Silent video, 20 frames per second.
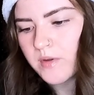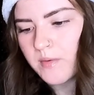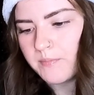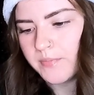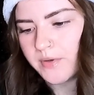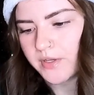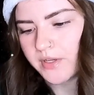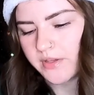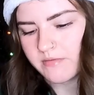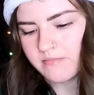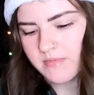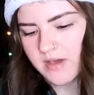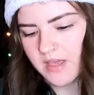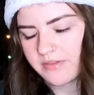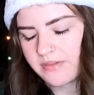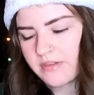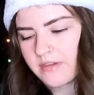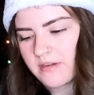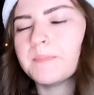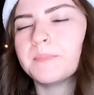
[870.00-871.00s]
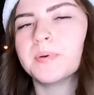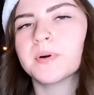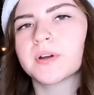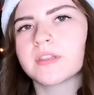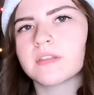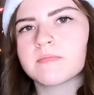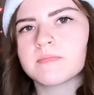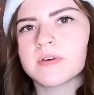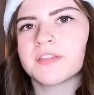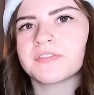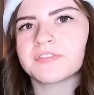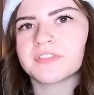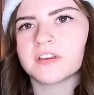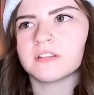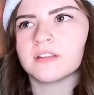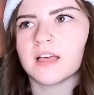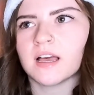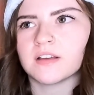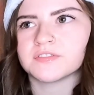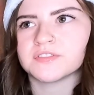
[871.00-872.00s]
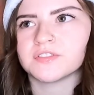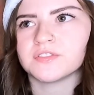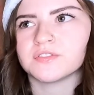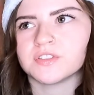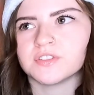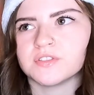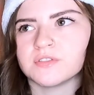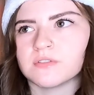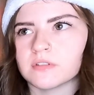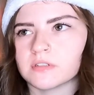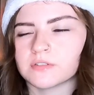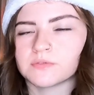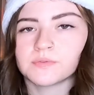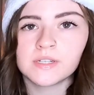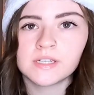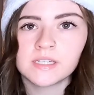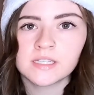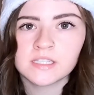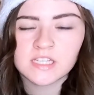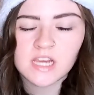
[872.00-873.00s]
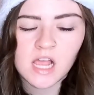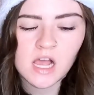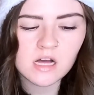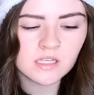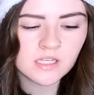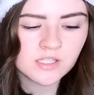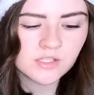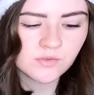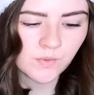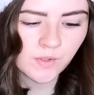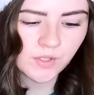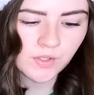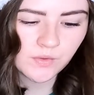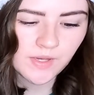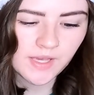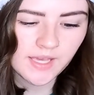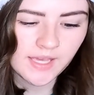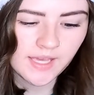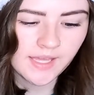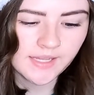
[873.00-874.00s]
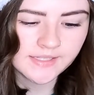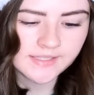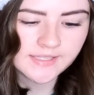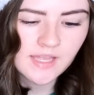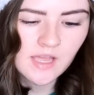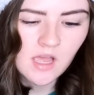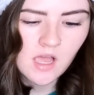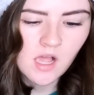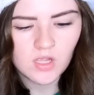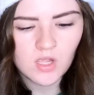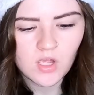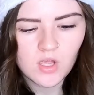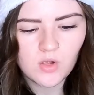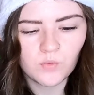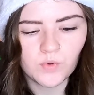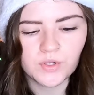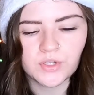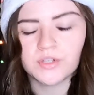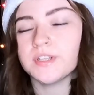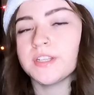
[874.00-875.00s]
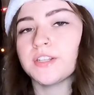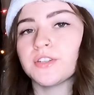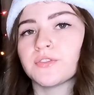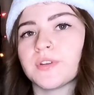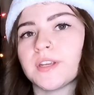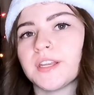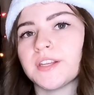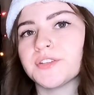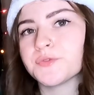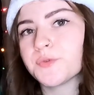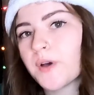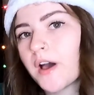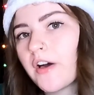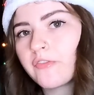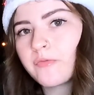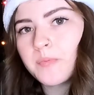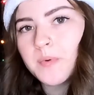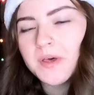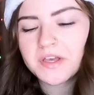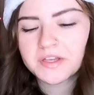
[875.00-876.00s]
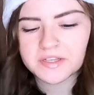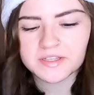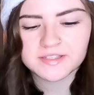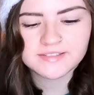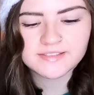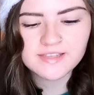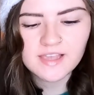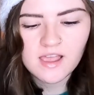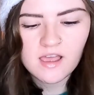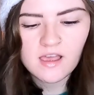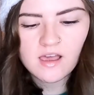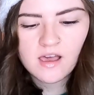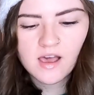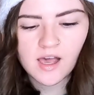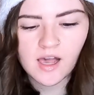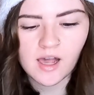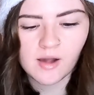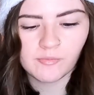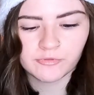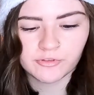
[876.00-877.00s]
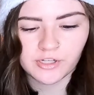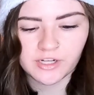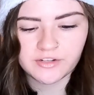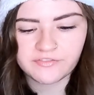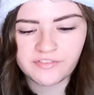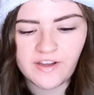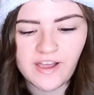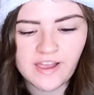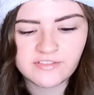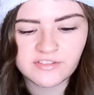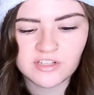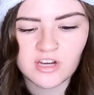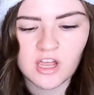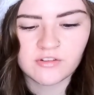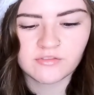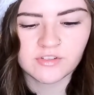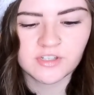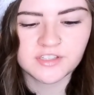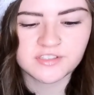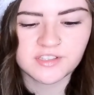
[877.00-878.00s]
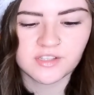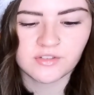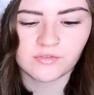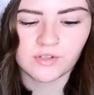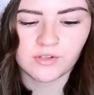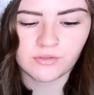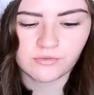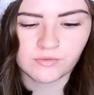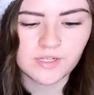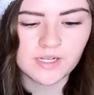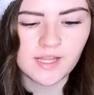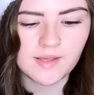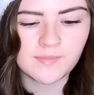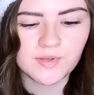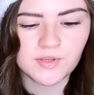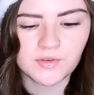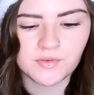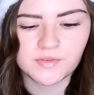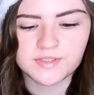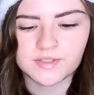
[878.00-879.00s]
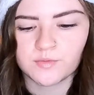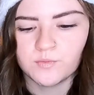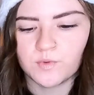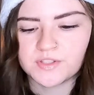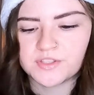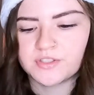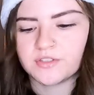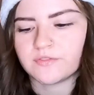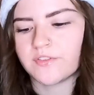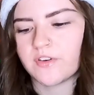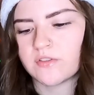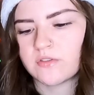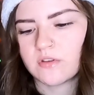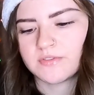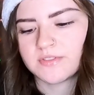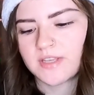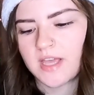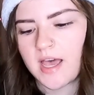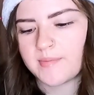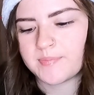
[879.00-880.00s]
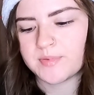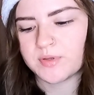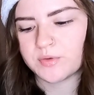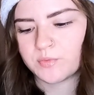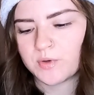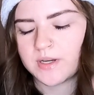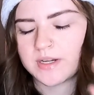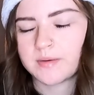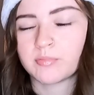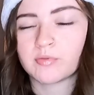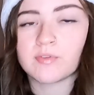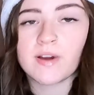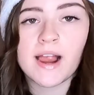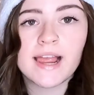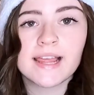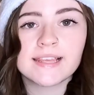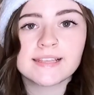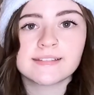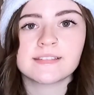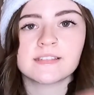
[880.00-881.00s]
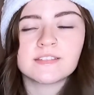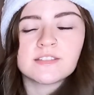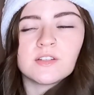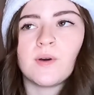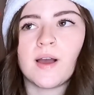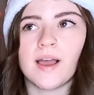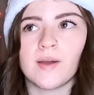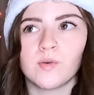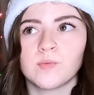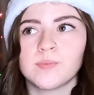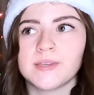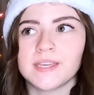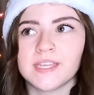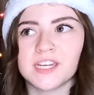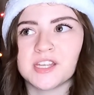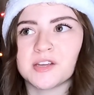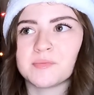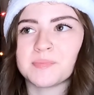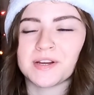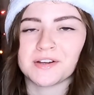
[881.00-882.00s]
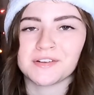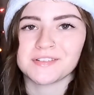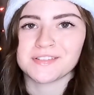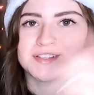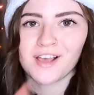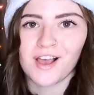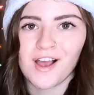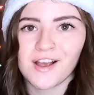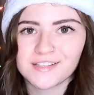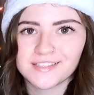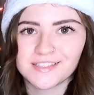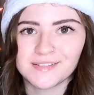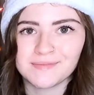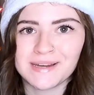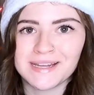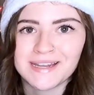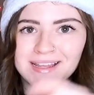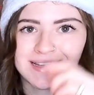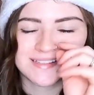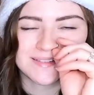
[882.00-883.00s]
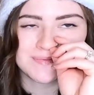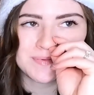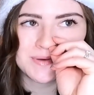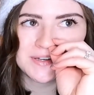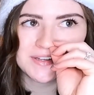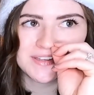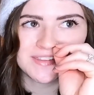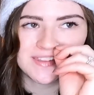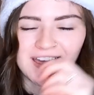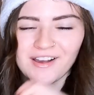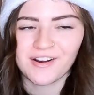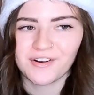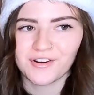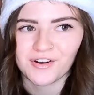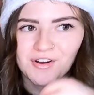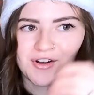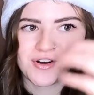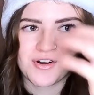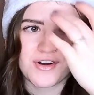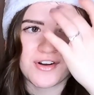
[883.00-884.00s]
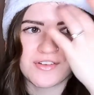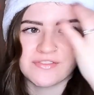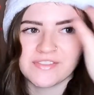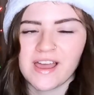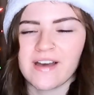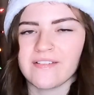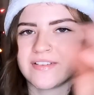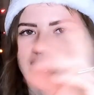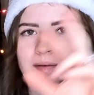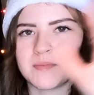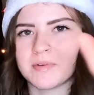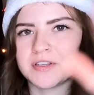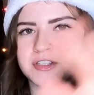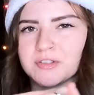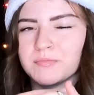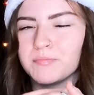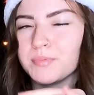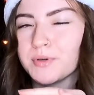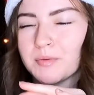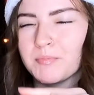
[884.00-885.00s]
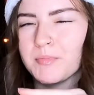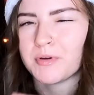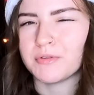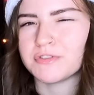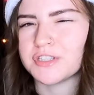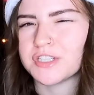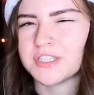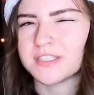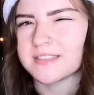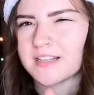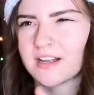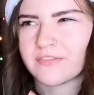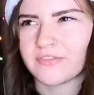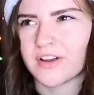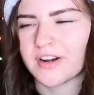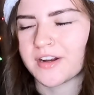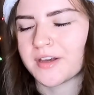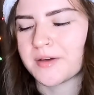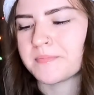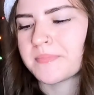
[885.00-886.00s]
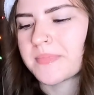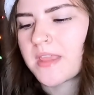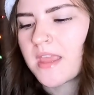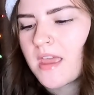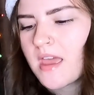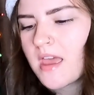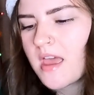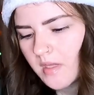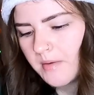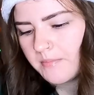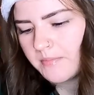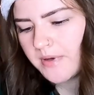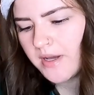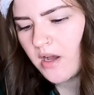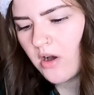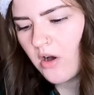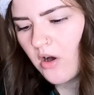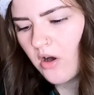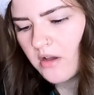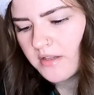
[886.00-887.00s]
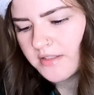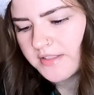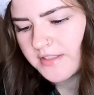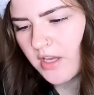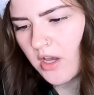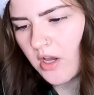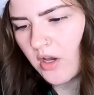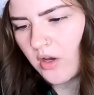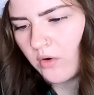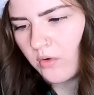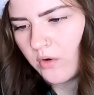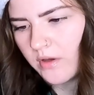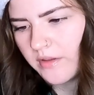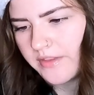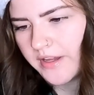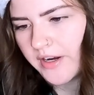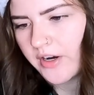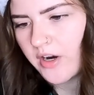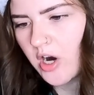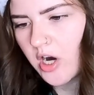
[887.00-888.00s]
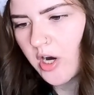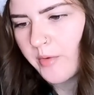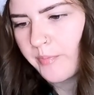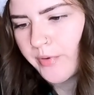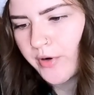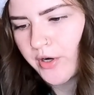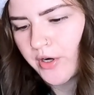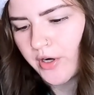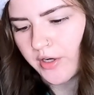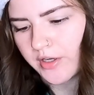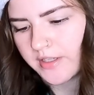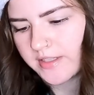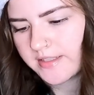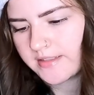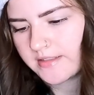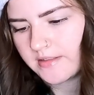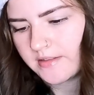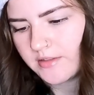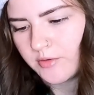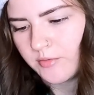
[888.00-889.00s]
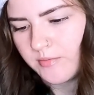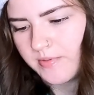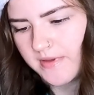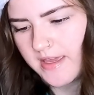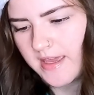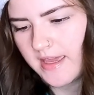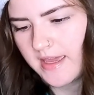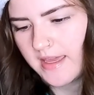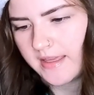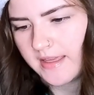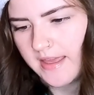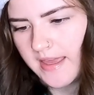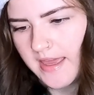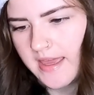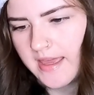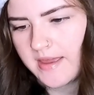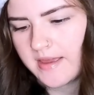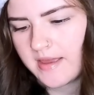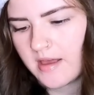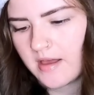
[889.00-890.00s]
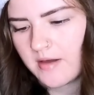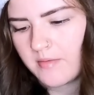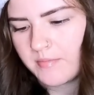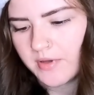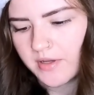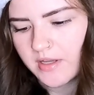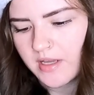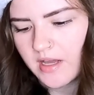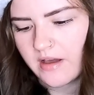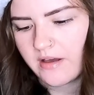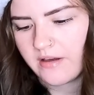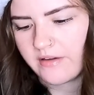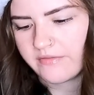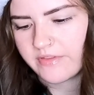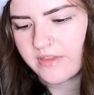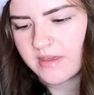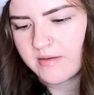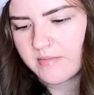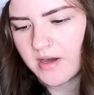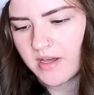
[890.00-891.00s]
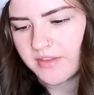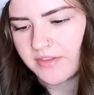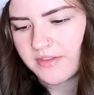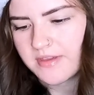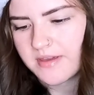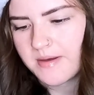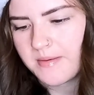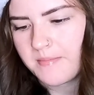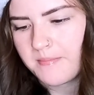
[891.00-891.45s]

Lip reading: Book of the Month. Book of the Month allows you to do this reading challenge where you need to read 12 books, read 5 genres, and read 3 debuts. And once you fill those up, you win a prize. So I will be getting a pair of socks in my next book that have like a bunch of bookmoji stuff on them. But also, there are perks to being a Book of the Month